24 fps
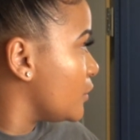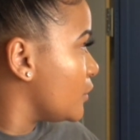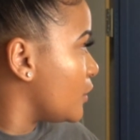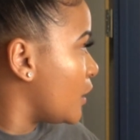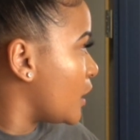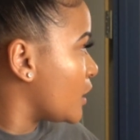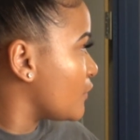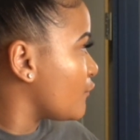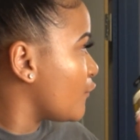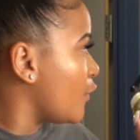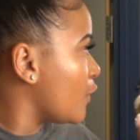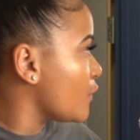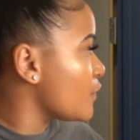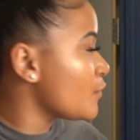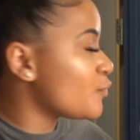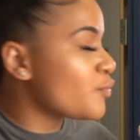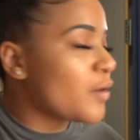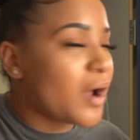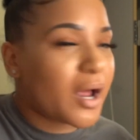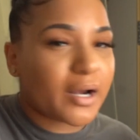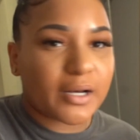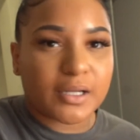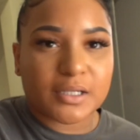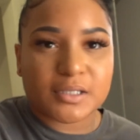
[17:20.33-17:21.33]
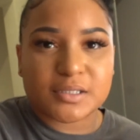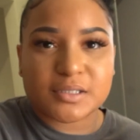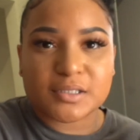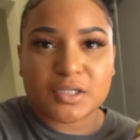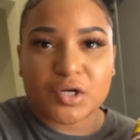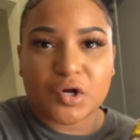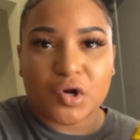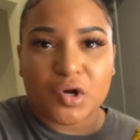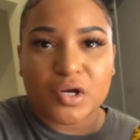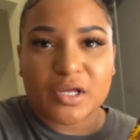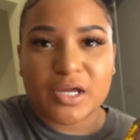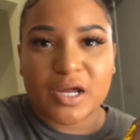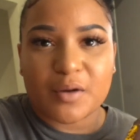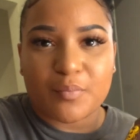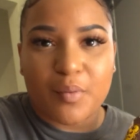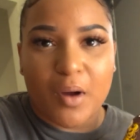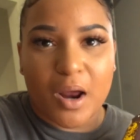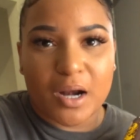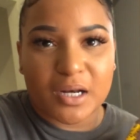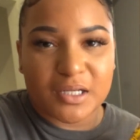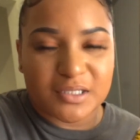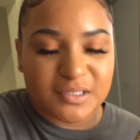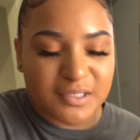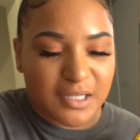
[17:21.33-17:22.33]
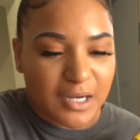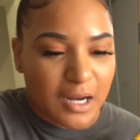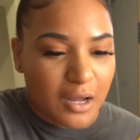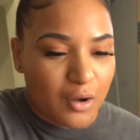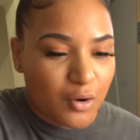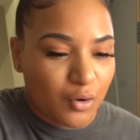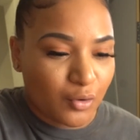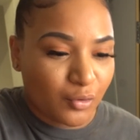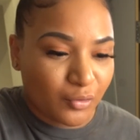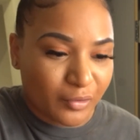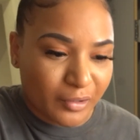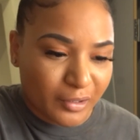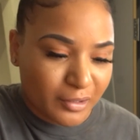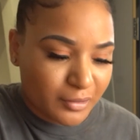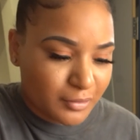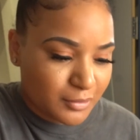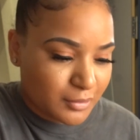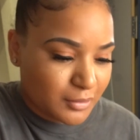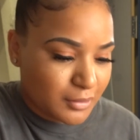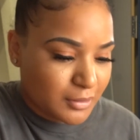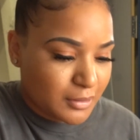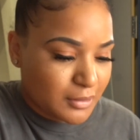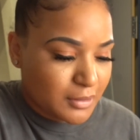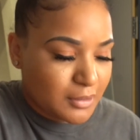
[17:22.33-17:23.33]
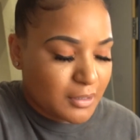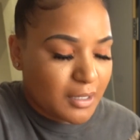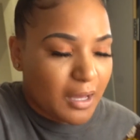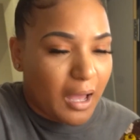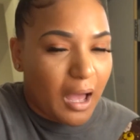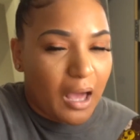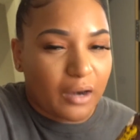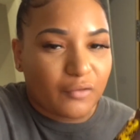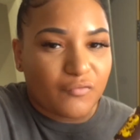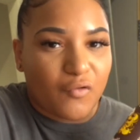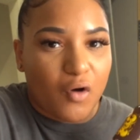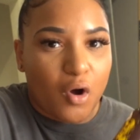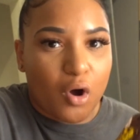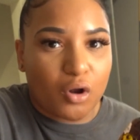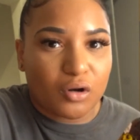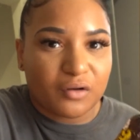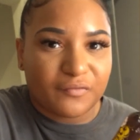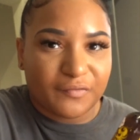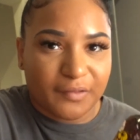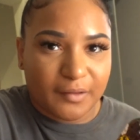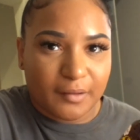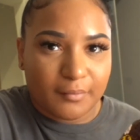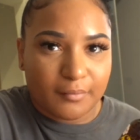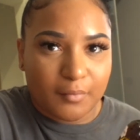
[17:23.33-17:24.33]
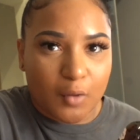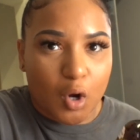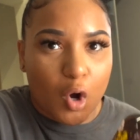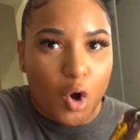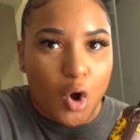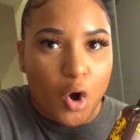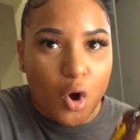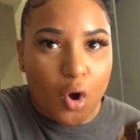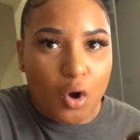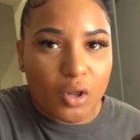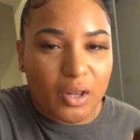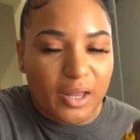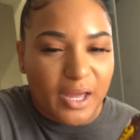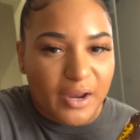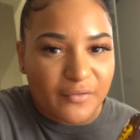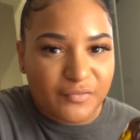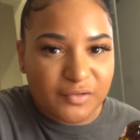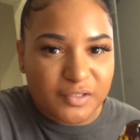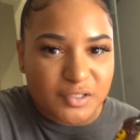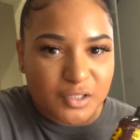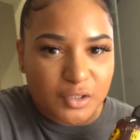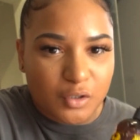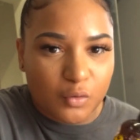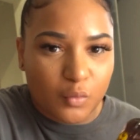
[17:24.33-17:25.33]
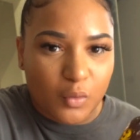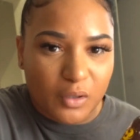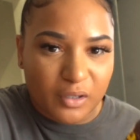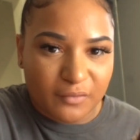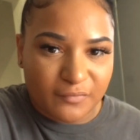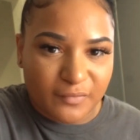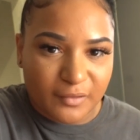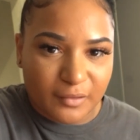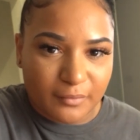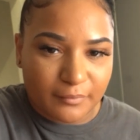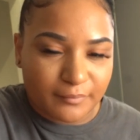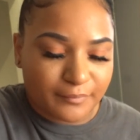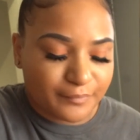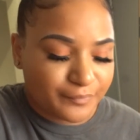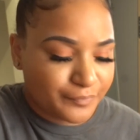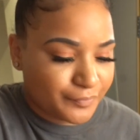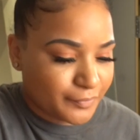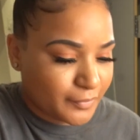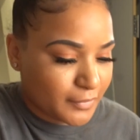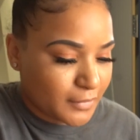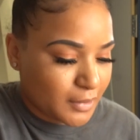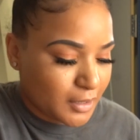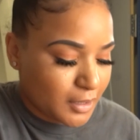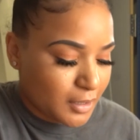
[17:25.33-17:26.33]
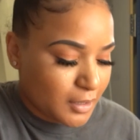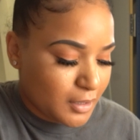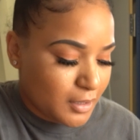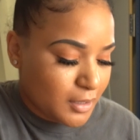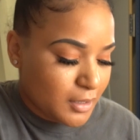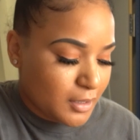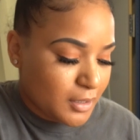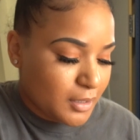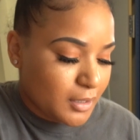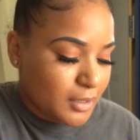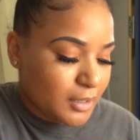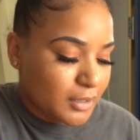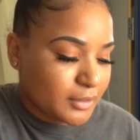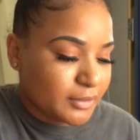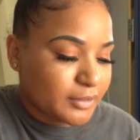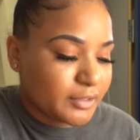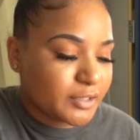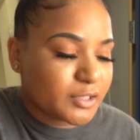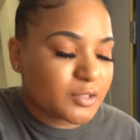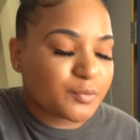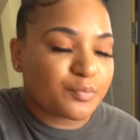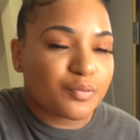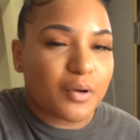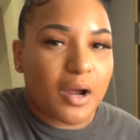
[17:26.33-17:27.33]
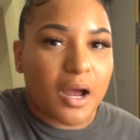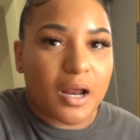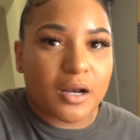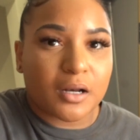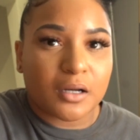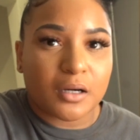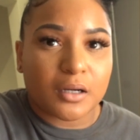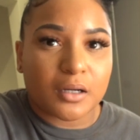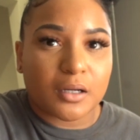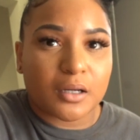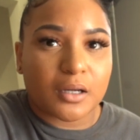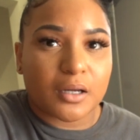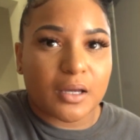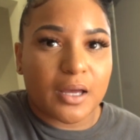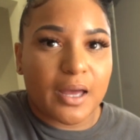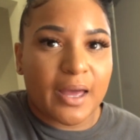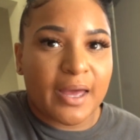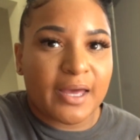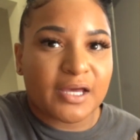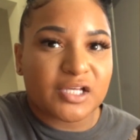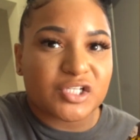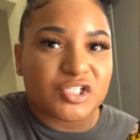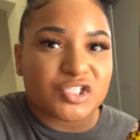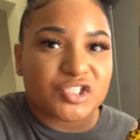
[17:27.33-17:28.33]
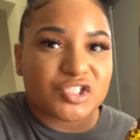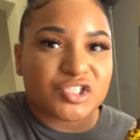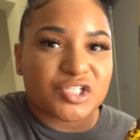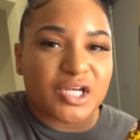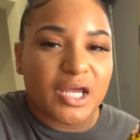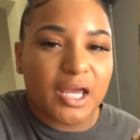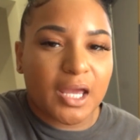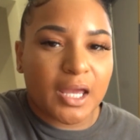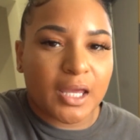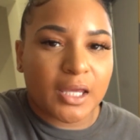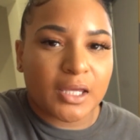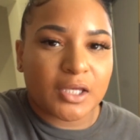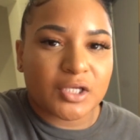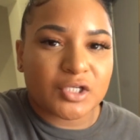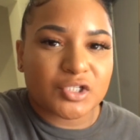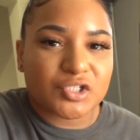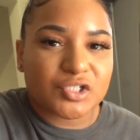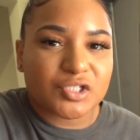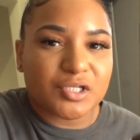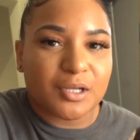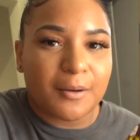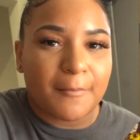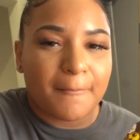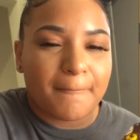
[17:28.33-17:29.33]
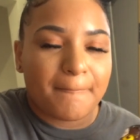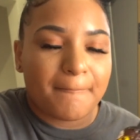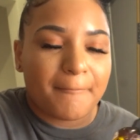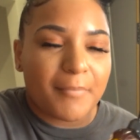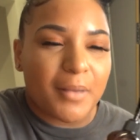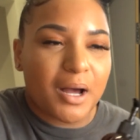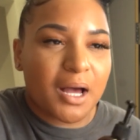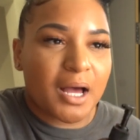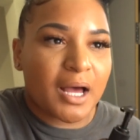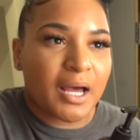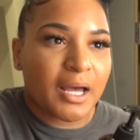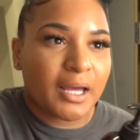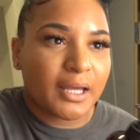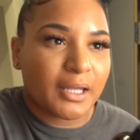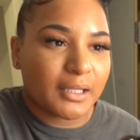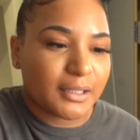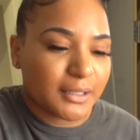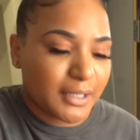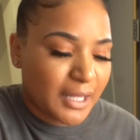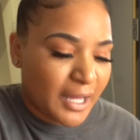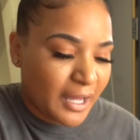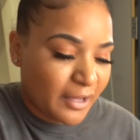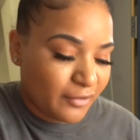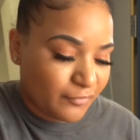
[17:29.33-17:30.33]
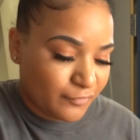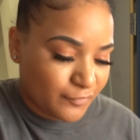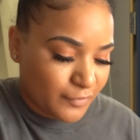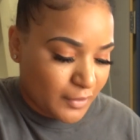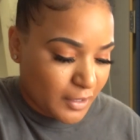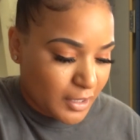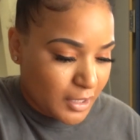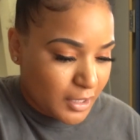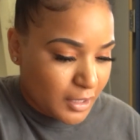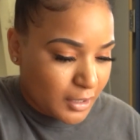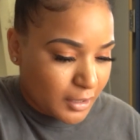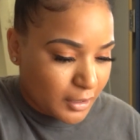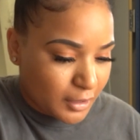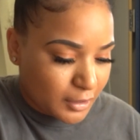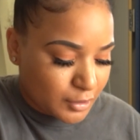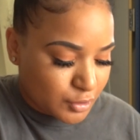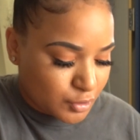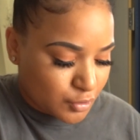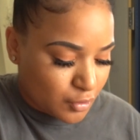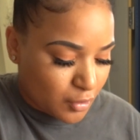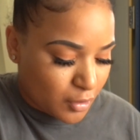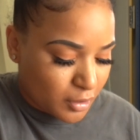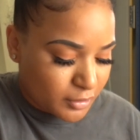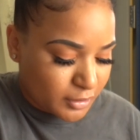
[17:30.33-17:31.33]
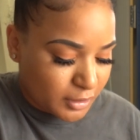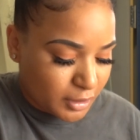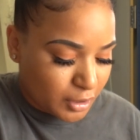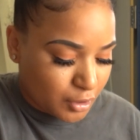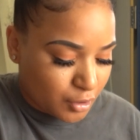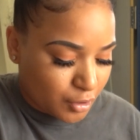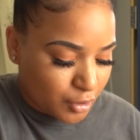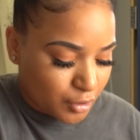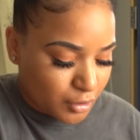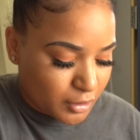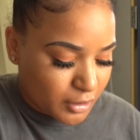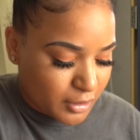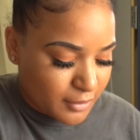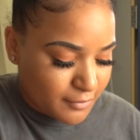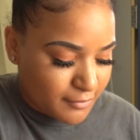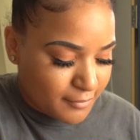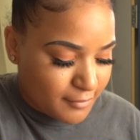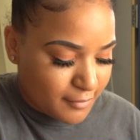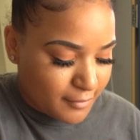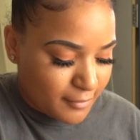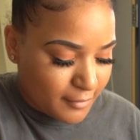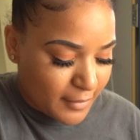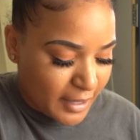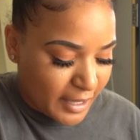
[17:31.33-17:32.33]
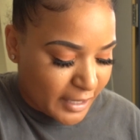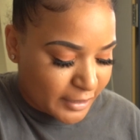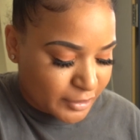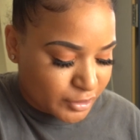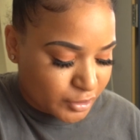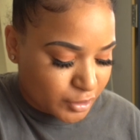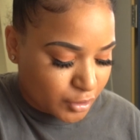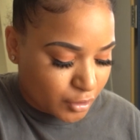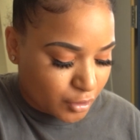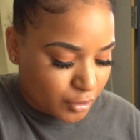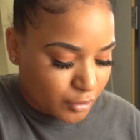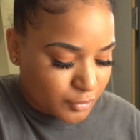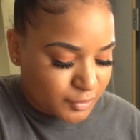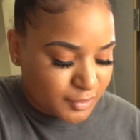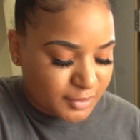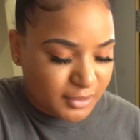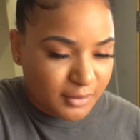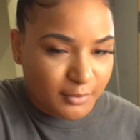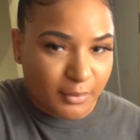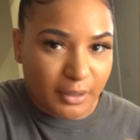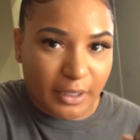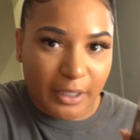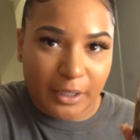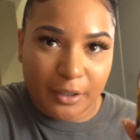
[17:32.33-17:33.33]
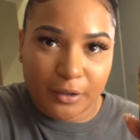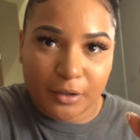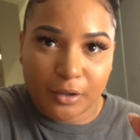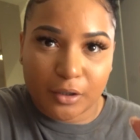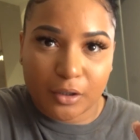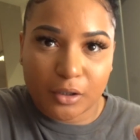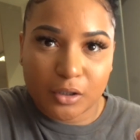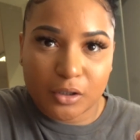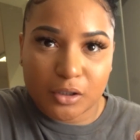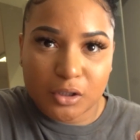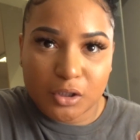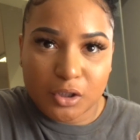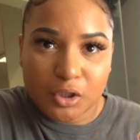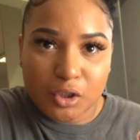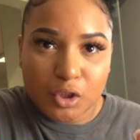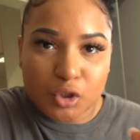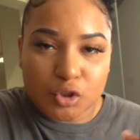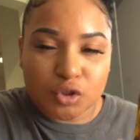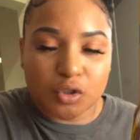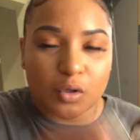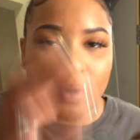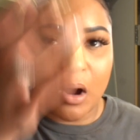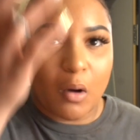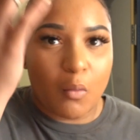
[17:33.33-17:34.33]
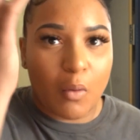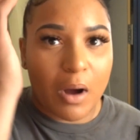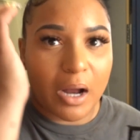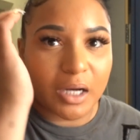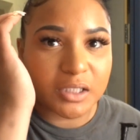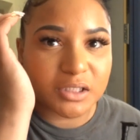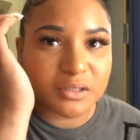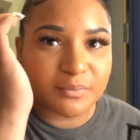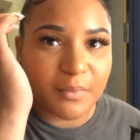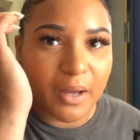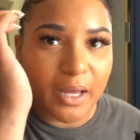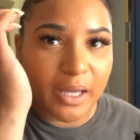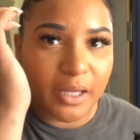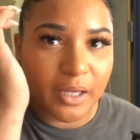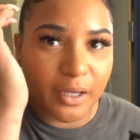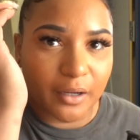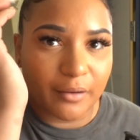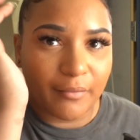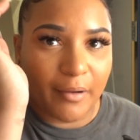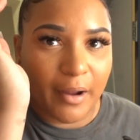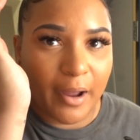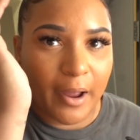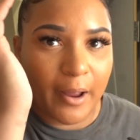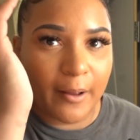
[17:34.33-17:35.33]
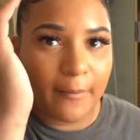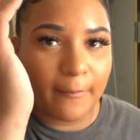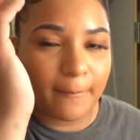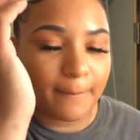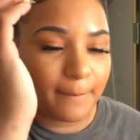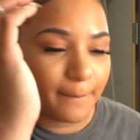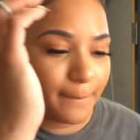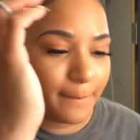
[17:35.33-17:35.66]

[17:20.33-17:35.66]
Out of all the products, curly hair products that I own, out of all of them, every single one of them, this product has changed my life. It's called the Curly Magic Curl Stimulator. So I washed my hair, right?